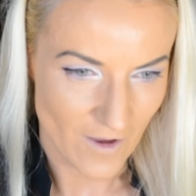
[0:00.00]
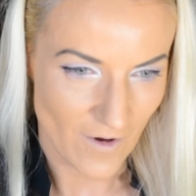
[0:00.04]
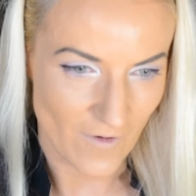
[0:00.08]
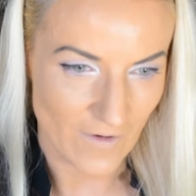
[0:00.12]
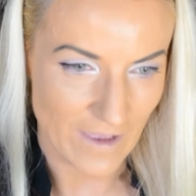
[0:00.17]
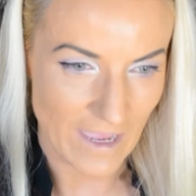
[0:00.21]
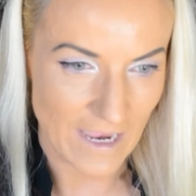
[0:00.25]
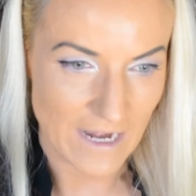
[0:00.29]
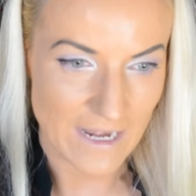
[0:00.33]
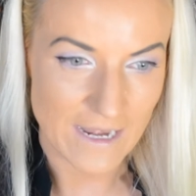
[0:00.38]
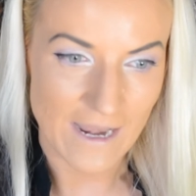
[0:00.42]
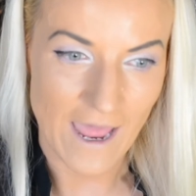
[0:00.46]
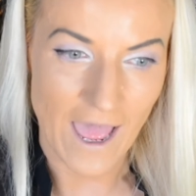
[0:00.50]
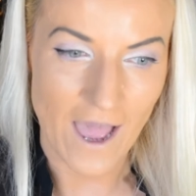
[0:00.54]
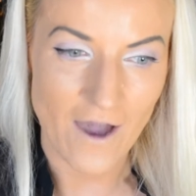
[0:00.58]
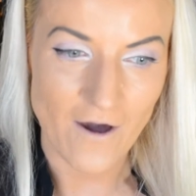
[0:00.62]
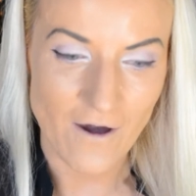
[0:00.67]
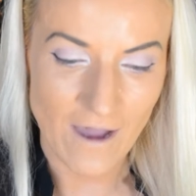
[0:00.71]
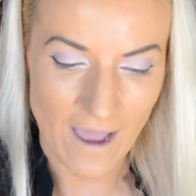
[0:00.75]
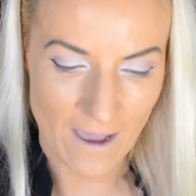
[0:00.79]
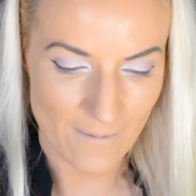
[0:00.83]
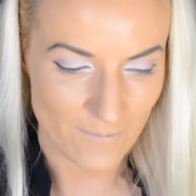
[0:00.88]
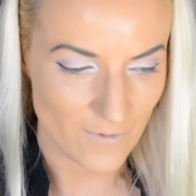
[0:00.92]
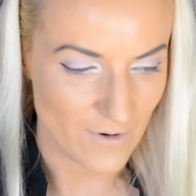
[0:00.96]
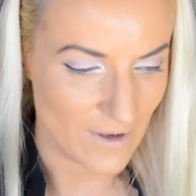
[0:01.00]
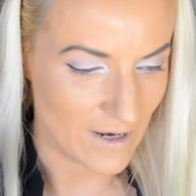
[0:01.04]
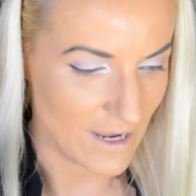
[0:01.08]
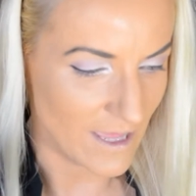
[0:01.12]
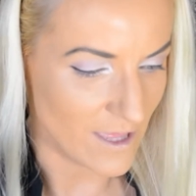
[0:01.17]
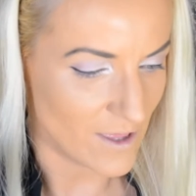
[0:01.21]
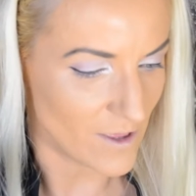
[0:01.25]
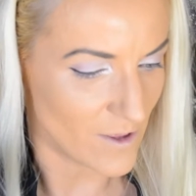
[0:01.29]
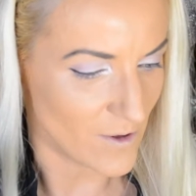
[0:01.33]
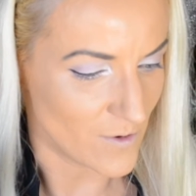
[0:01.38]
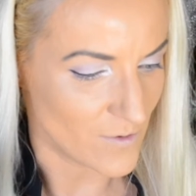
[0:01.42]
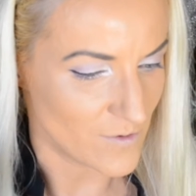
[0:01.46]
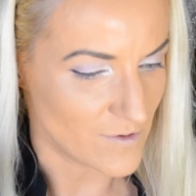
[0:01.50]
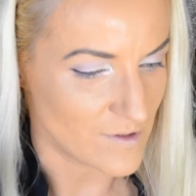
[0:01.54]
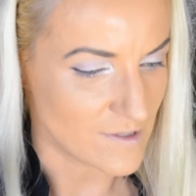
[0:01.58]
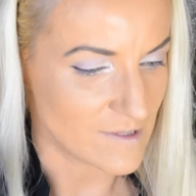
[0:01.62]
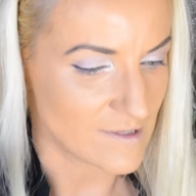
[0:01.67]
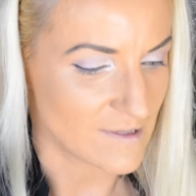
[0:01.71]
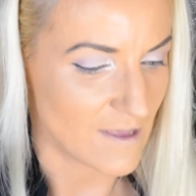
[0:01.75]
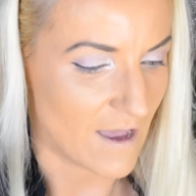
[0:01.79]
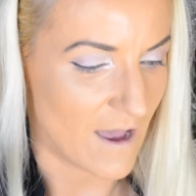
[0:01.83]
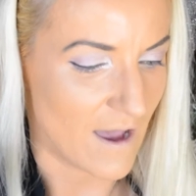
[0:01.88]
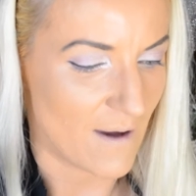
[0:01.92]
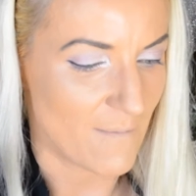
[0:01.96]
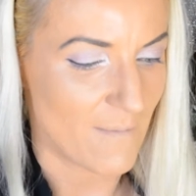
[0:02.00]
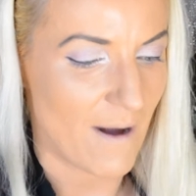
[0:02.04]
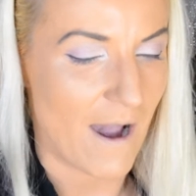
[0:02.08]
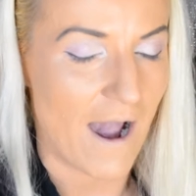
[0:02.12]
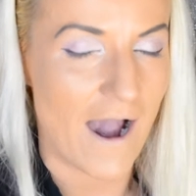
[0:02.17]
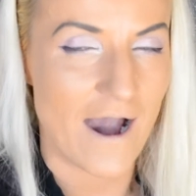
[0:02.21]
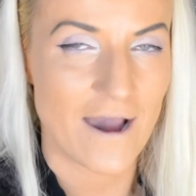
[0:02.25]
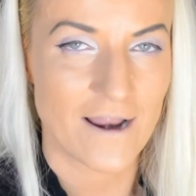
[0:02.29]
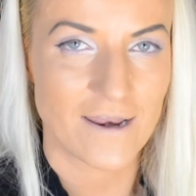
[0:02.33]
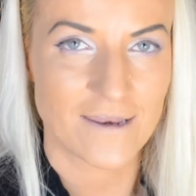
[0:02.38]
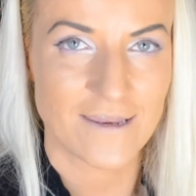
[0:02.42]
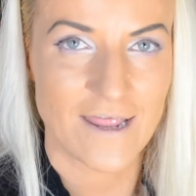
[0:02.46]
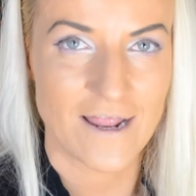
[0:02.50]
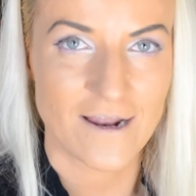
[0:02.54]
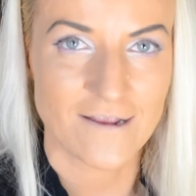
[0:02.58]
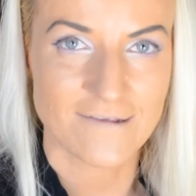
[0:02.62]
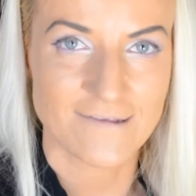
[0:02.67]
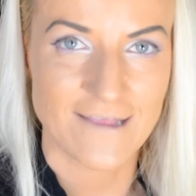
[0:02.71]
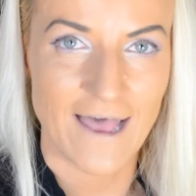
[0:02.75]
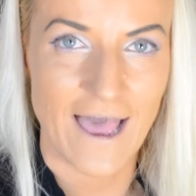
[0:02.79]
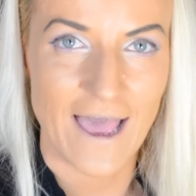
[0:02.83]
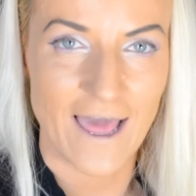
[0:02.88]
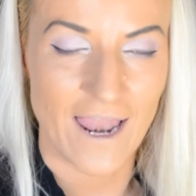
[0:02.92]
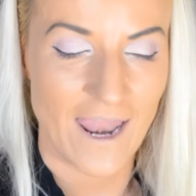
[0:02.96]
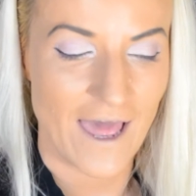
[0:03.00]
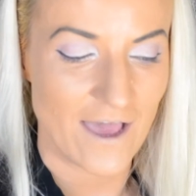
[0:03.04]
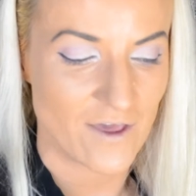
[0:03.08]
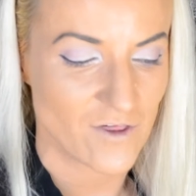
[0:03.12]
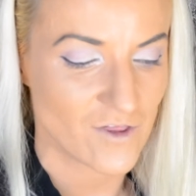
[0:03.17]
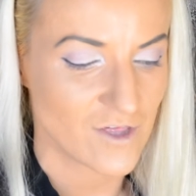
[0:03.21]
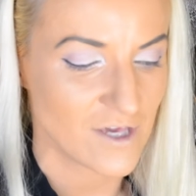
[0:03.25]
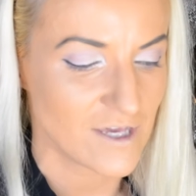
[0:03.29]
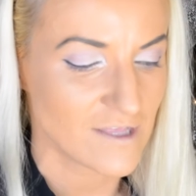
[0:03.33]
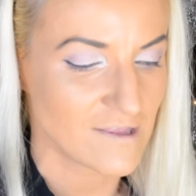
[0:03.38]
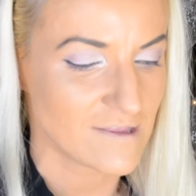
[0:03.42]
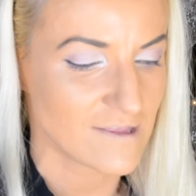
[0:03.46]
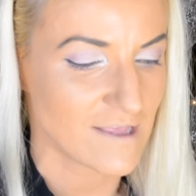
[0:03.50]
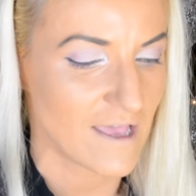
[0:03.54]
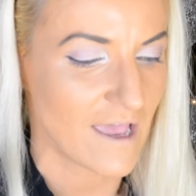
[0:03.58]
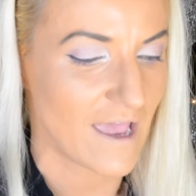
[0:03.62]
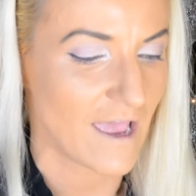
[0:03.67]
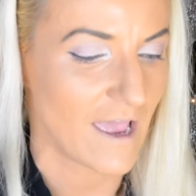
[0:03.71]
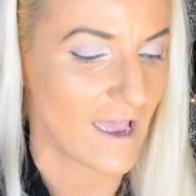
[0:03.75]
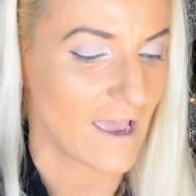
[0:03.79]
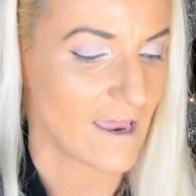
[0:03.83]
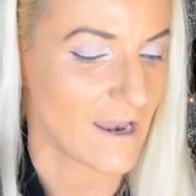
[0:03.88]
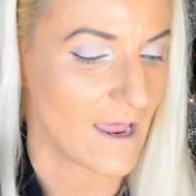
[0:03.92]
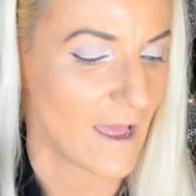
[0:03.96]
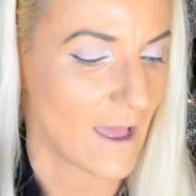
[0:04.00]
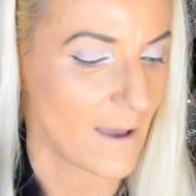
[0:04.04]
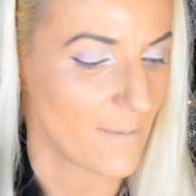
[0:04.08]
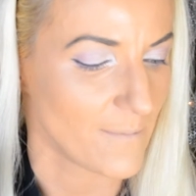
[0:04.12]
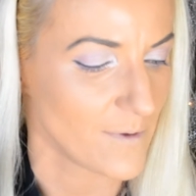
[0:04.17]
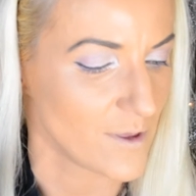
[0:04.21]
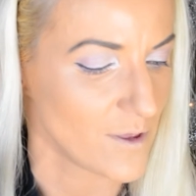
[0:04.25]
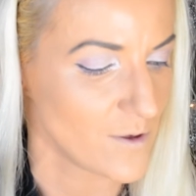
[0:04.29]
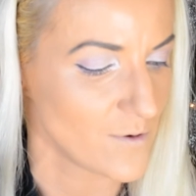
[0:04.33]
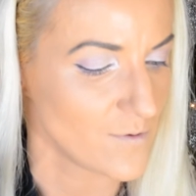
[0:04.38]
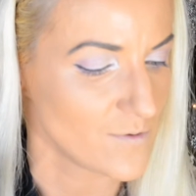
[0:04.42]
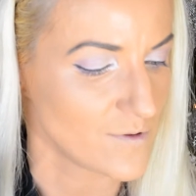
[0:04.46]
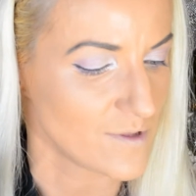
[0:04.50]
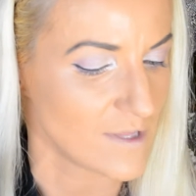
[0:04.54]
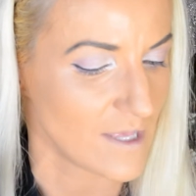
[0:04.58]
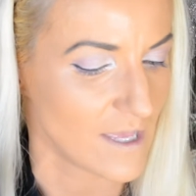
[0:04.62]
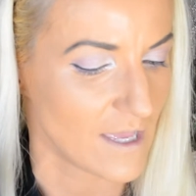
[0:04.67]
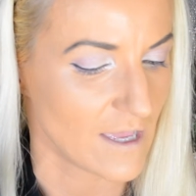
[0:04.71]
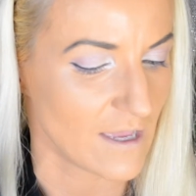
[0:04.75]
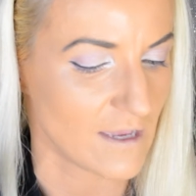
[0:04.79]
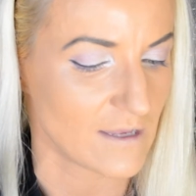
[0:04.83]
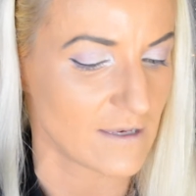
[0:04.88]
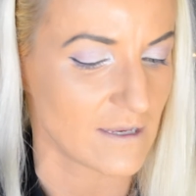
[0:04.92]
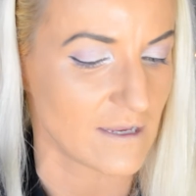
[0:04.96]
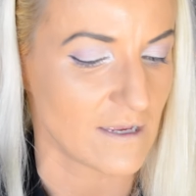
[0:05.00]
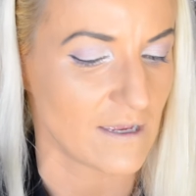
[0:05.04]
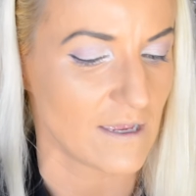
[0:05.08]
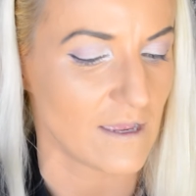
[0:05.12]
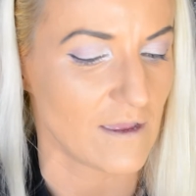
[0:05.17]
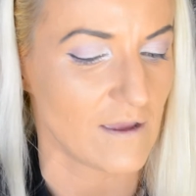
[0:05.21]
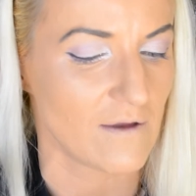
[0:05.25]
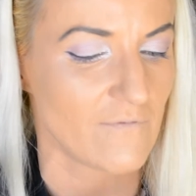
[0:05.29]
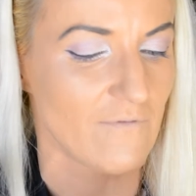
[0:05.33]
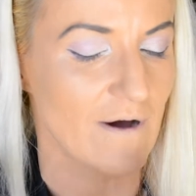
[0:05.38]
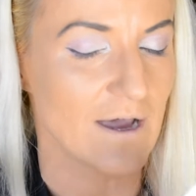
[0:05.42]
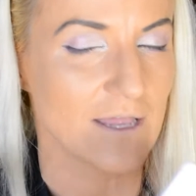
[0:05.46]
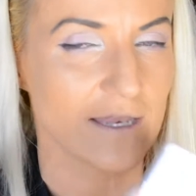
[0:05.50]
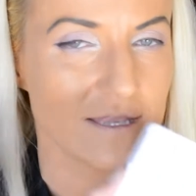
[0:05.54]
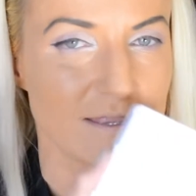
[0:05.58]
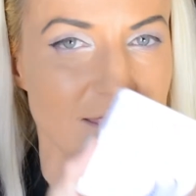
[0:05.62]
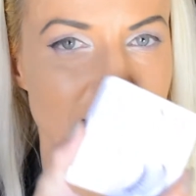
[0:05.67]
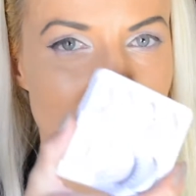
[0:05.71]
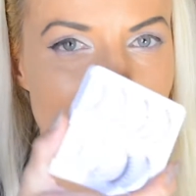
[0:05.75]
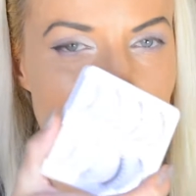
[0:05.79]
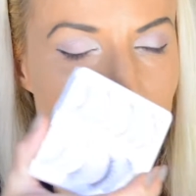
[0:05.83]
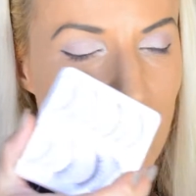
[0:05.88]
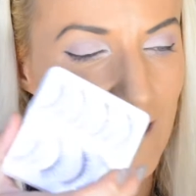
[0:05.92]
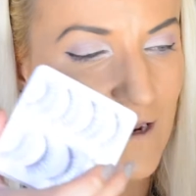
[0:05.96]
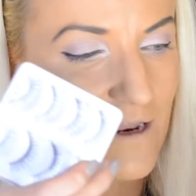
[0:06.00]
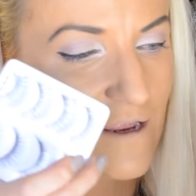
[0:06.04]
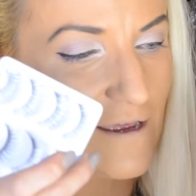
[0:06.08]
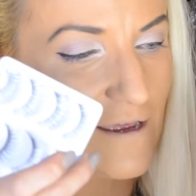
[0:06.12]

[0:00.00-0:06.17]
Okay, now I'm gonna use some Ardell's eyelashes, and I'm using the 110